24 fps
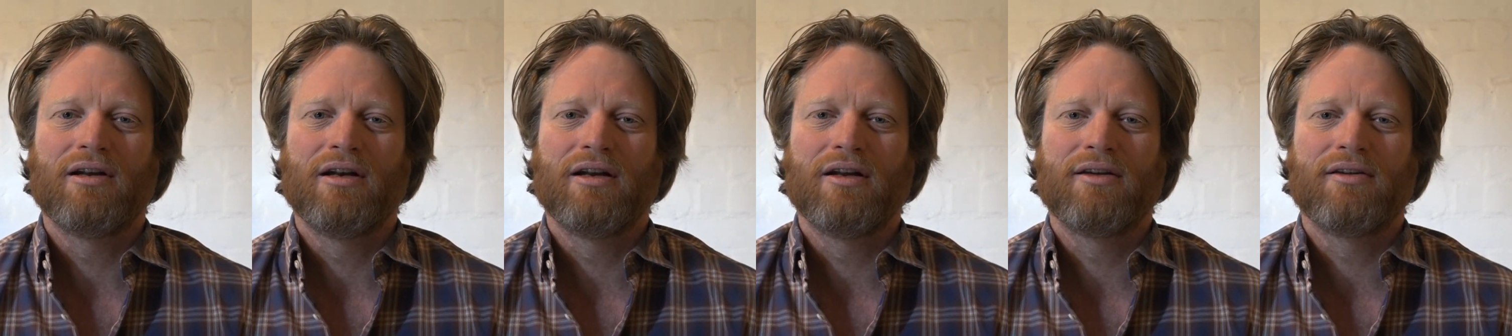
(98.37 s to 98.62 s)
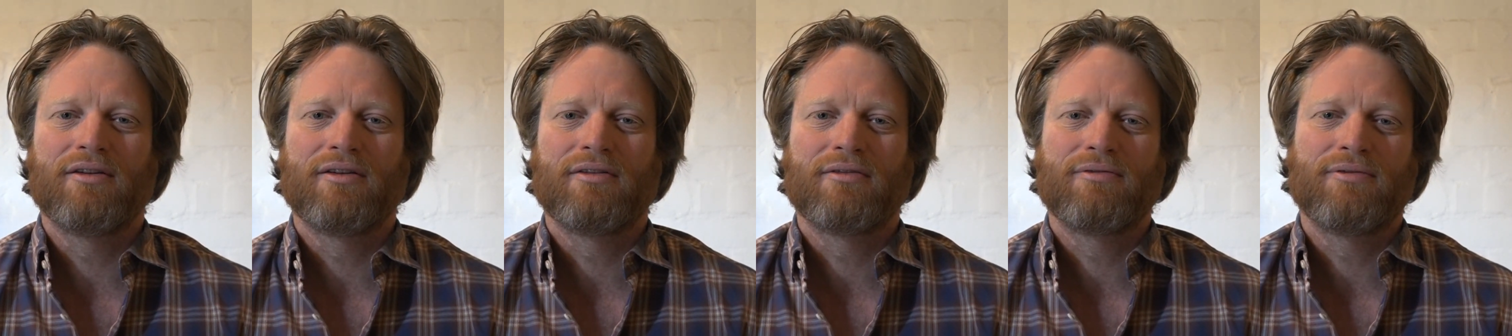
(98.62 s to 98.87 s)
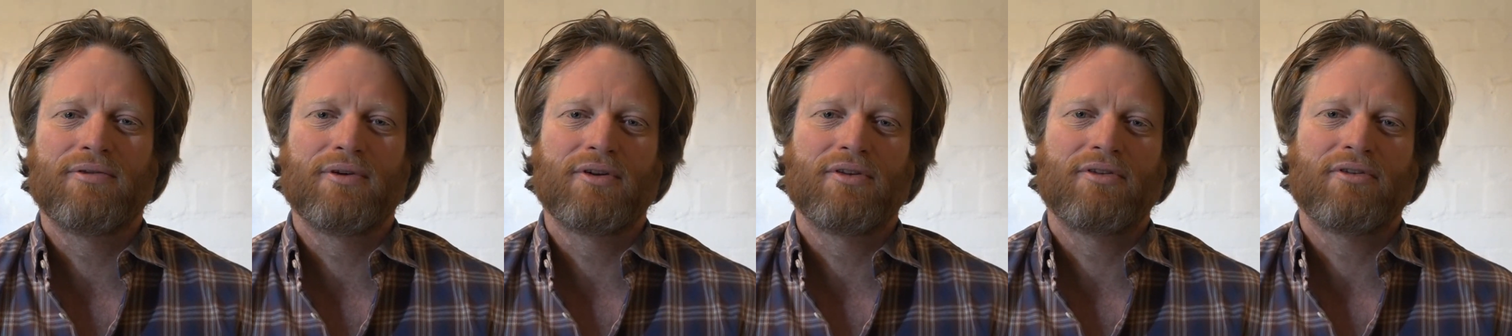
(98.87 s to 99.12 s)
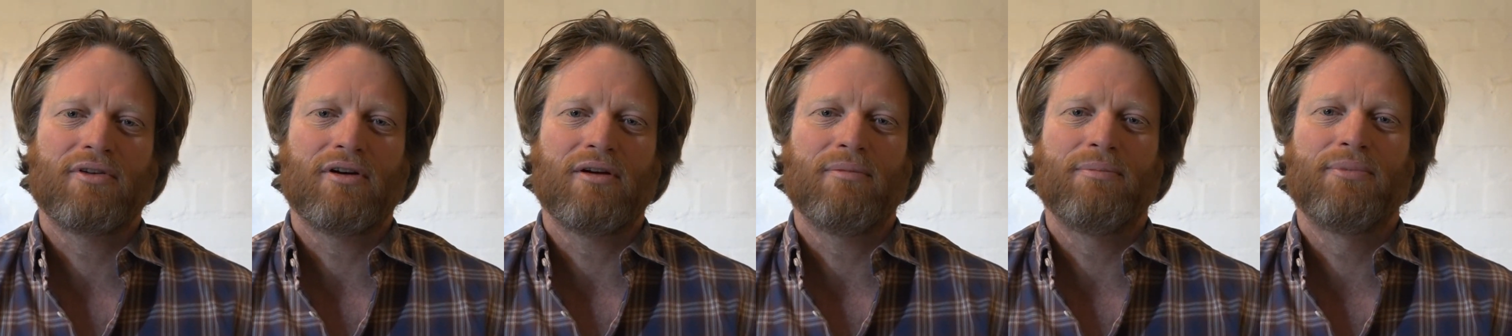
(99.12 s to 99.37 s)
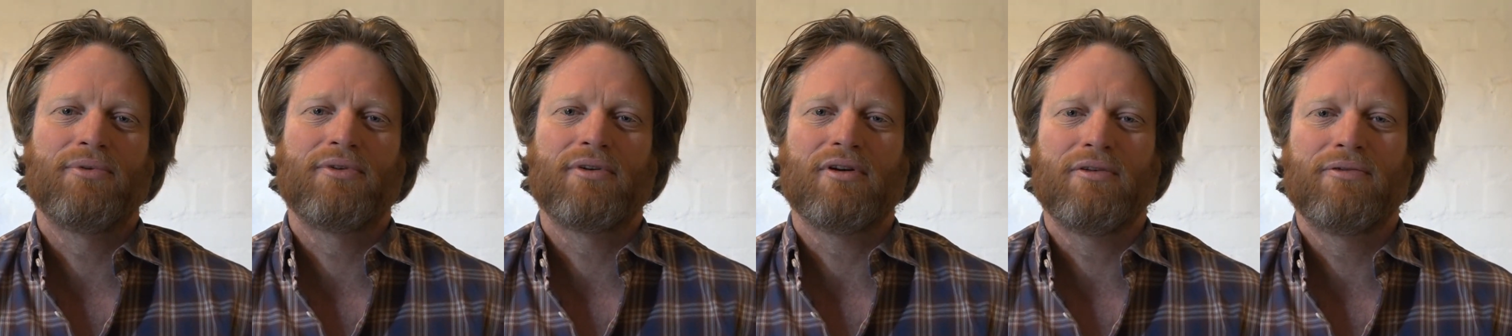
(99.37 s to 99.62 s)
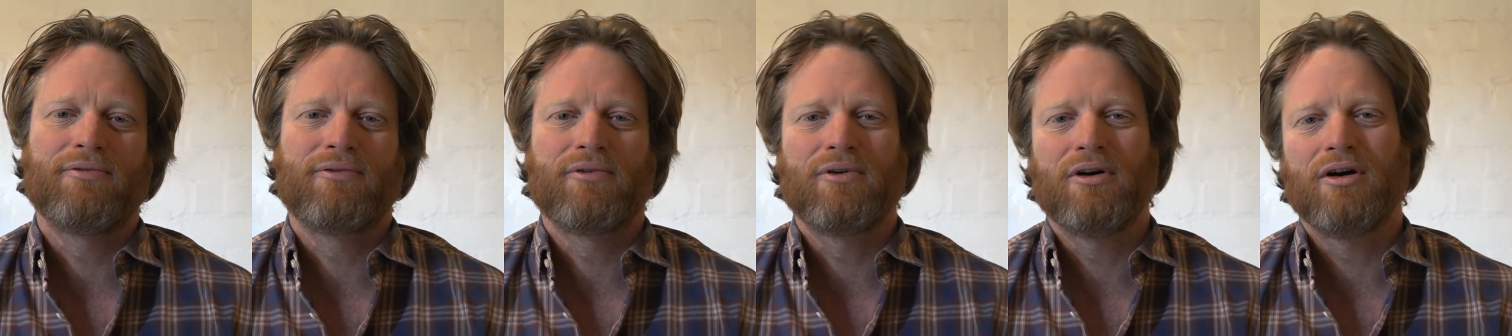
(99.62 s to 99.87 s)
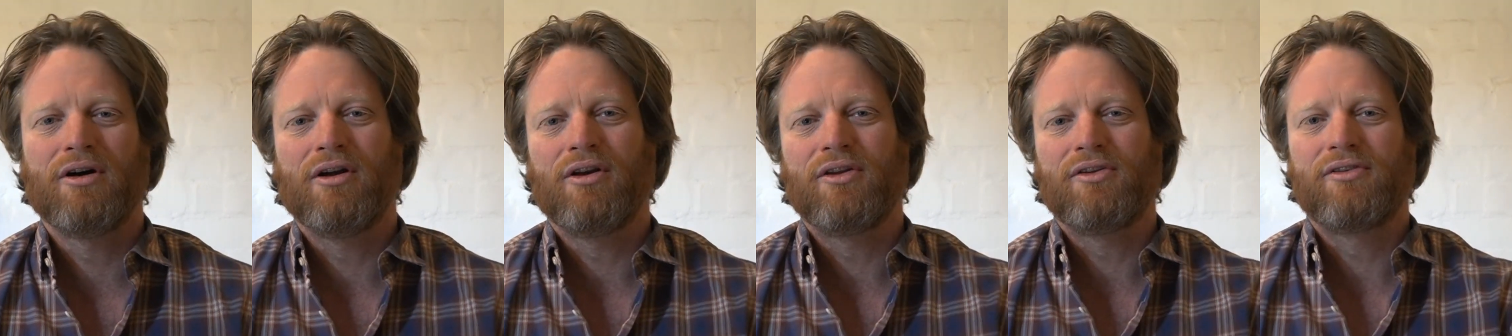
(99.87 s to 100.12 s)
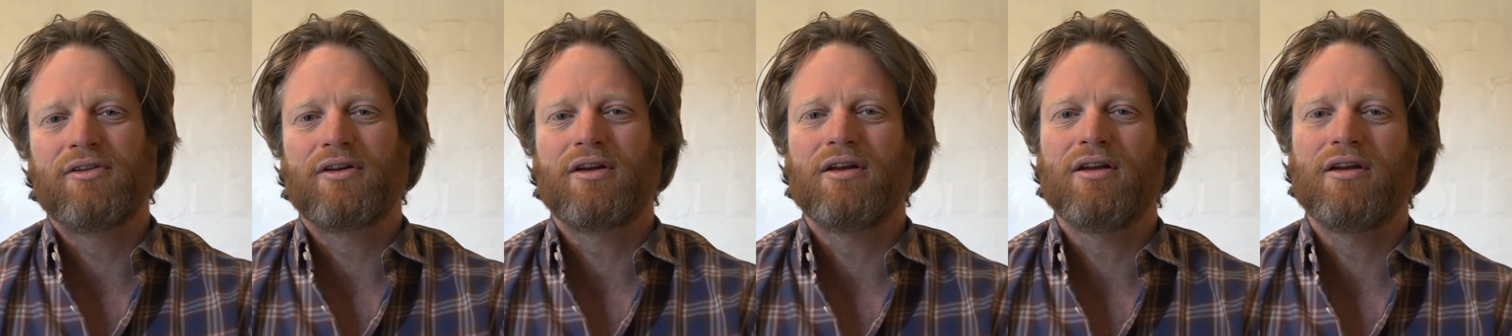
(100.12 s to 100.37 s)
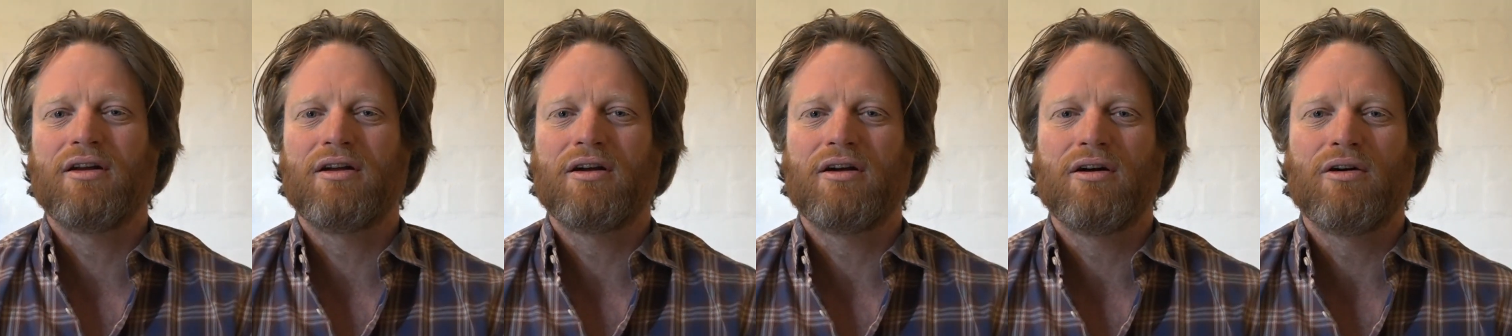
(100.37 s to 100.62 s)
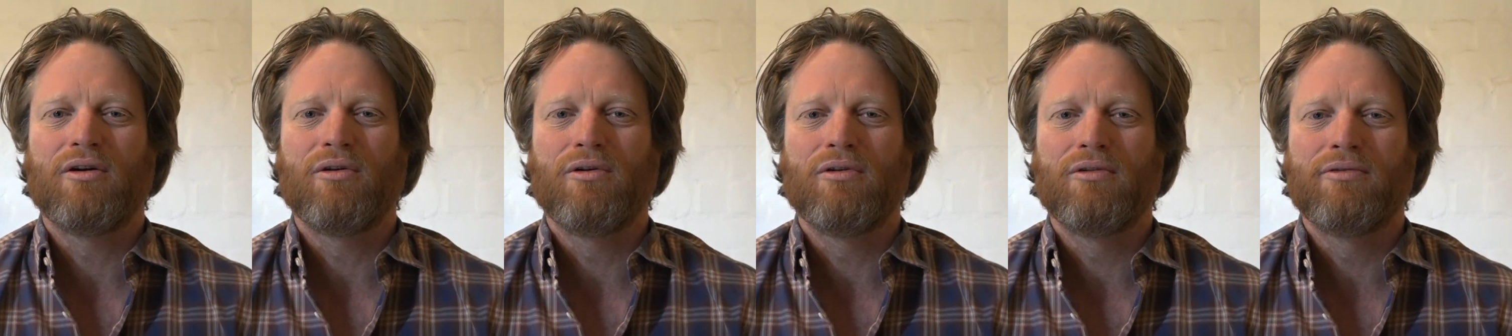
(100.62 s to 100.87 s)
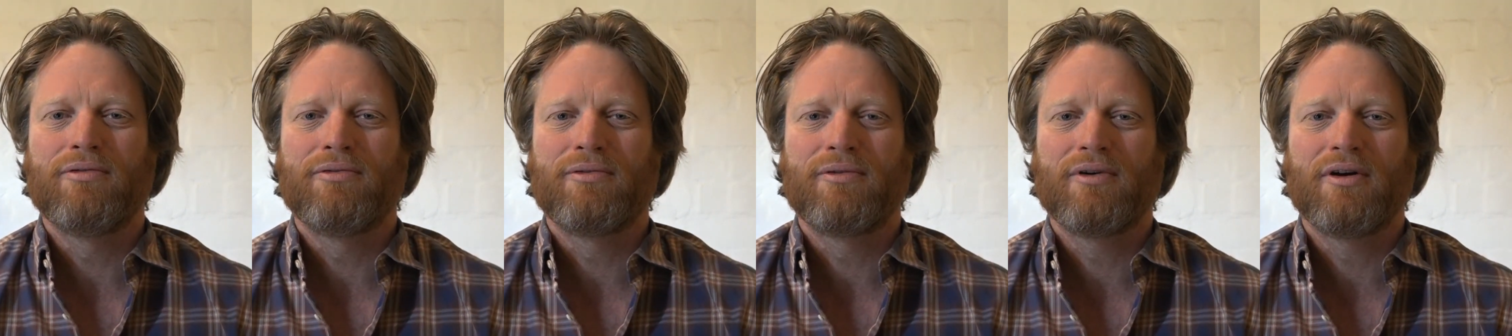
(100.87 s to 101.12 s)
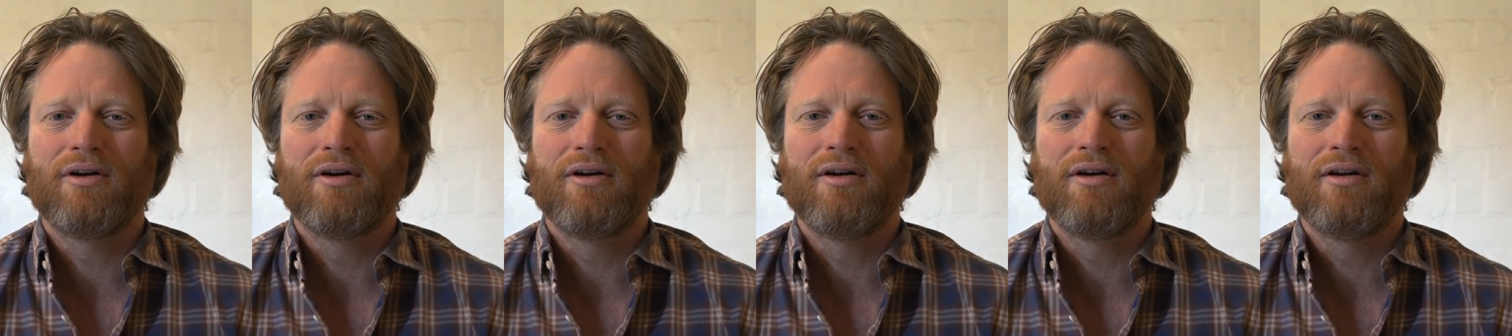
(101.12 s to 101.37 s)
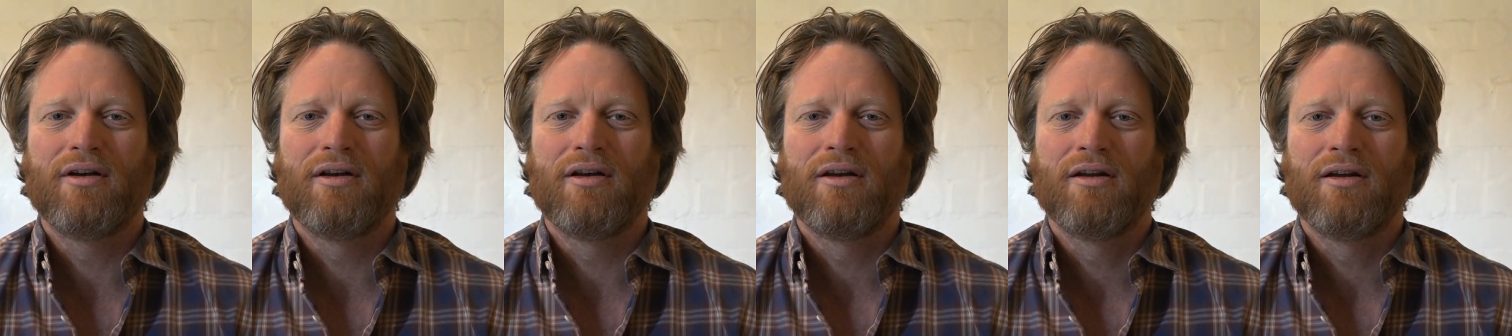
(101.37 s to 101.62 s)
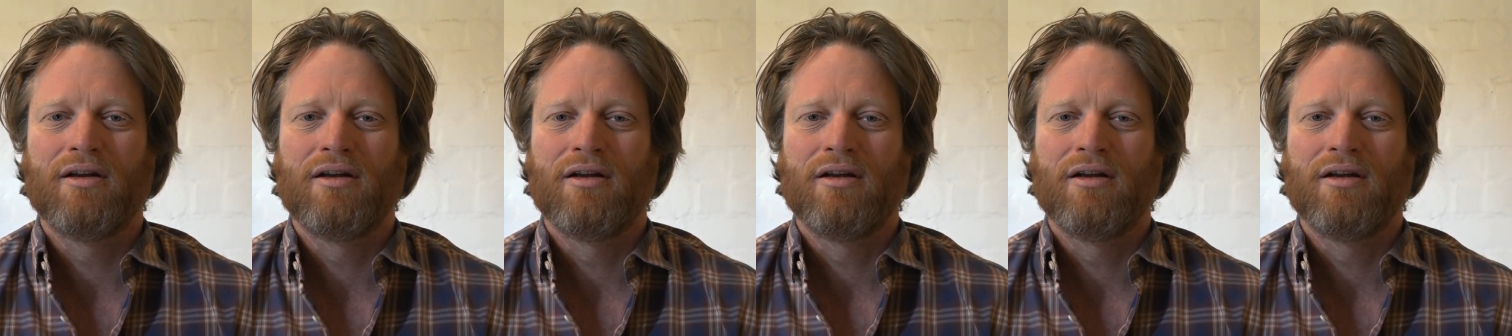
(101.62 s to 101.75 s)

list for top soft roaders that can go off-road,